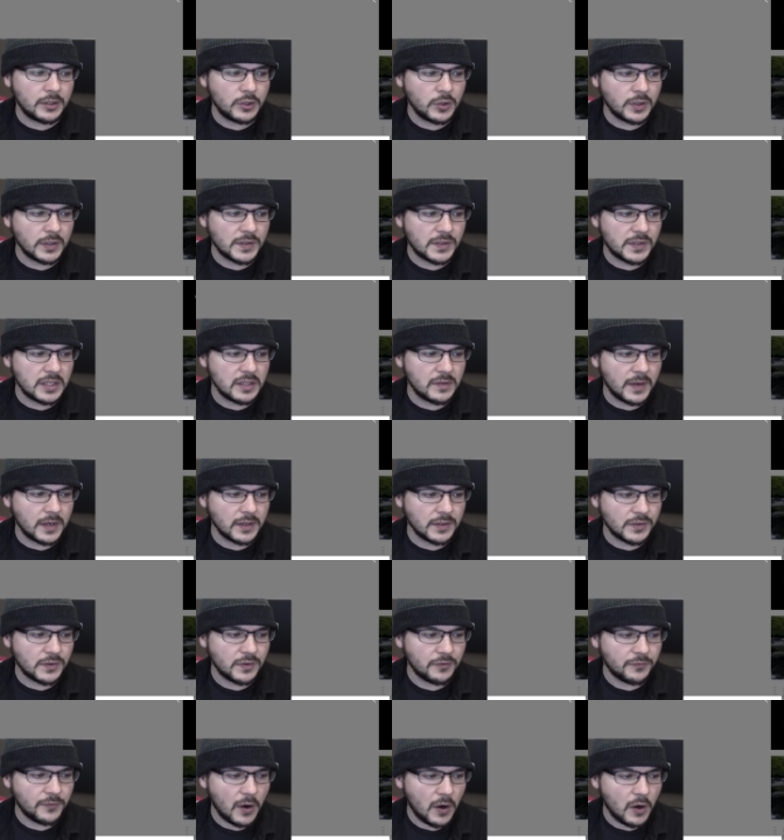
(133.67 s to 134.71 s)
You can see there's
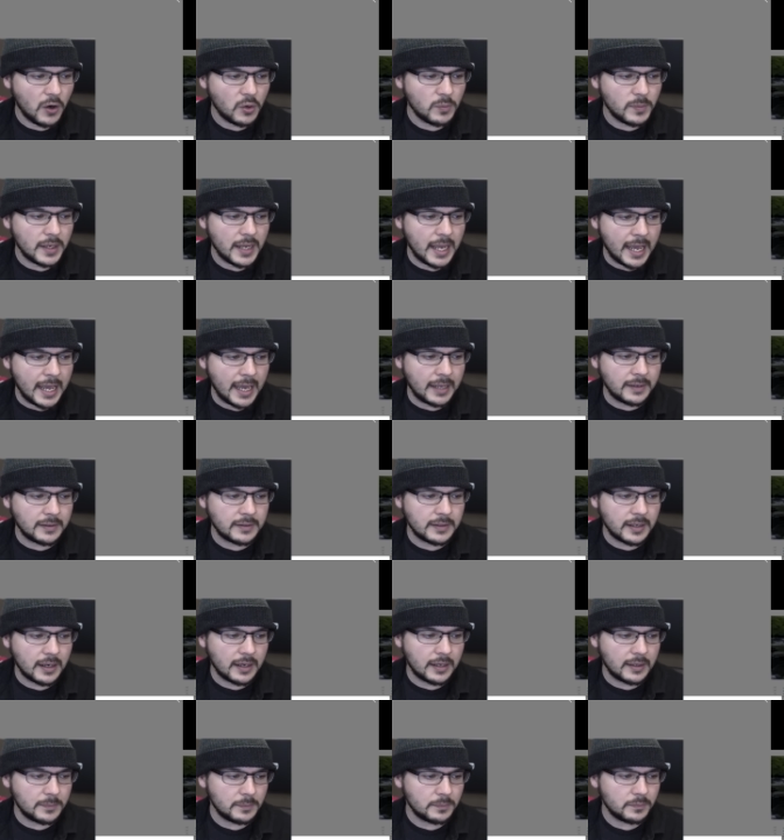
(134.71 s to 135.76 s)
the foam and
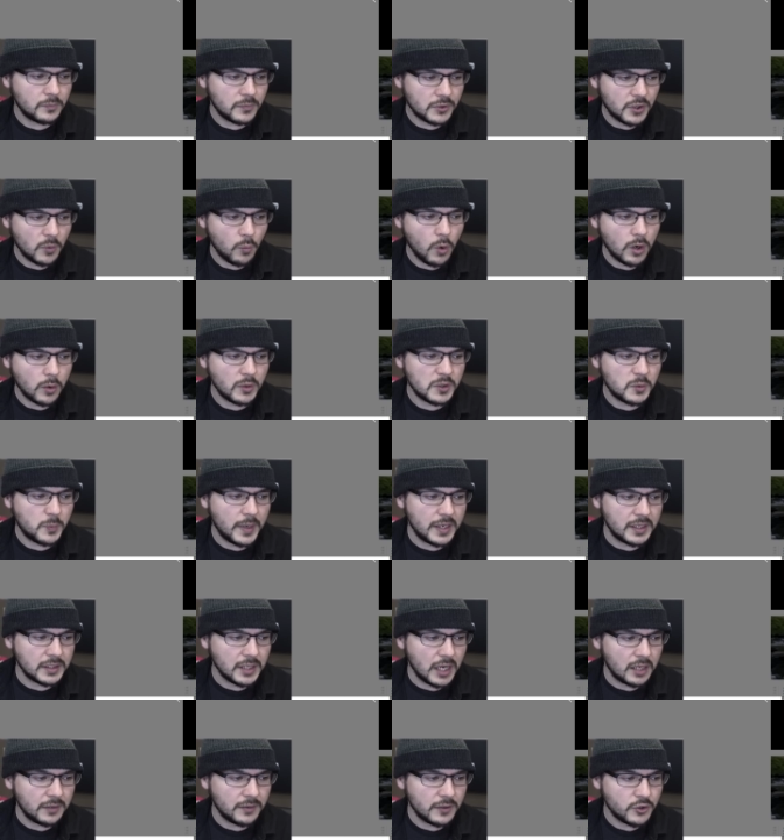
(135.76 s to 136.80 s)
some work was being
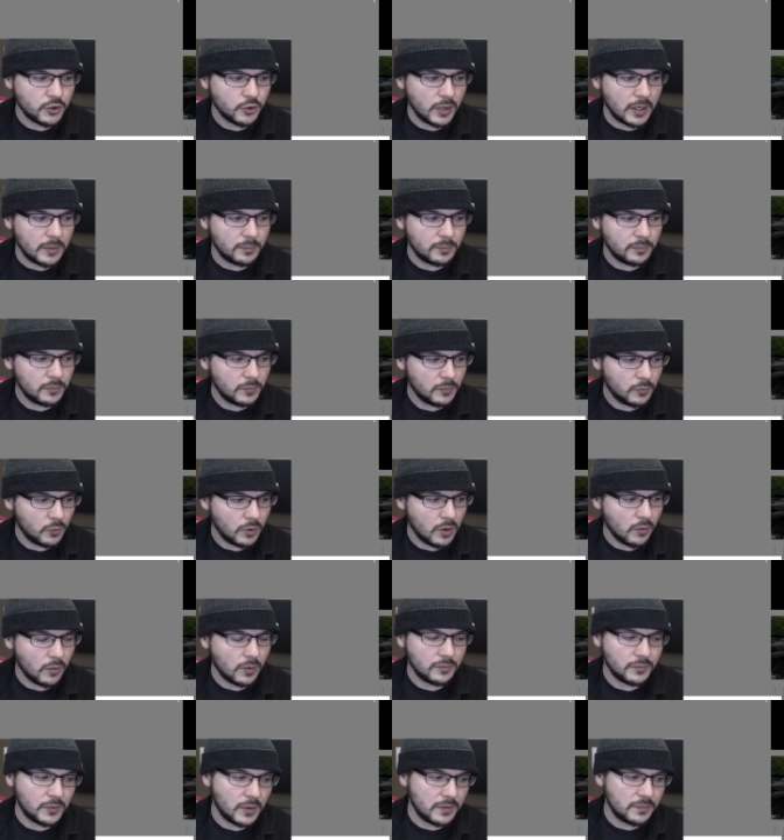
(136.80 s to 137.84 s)
done. The trim
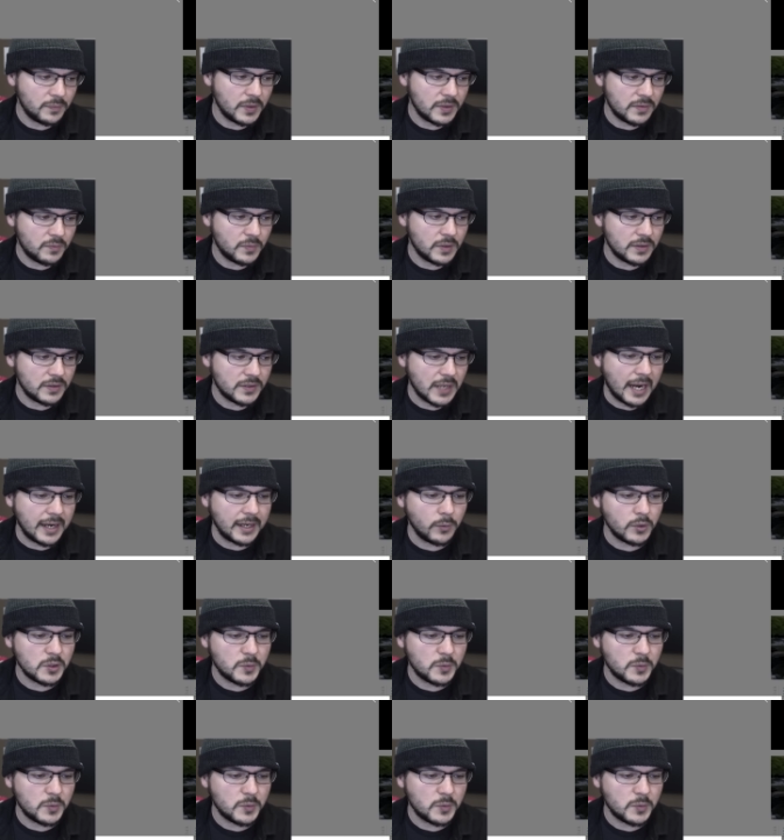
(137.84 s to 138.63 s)
or the siding was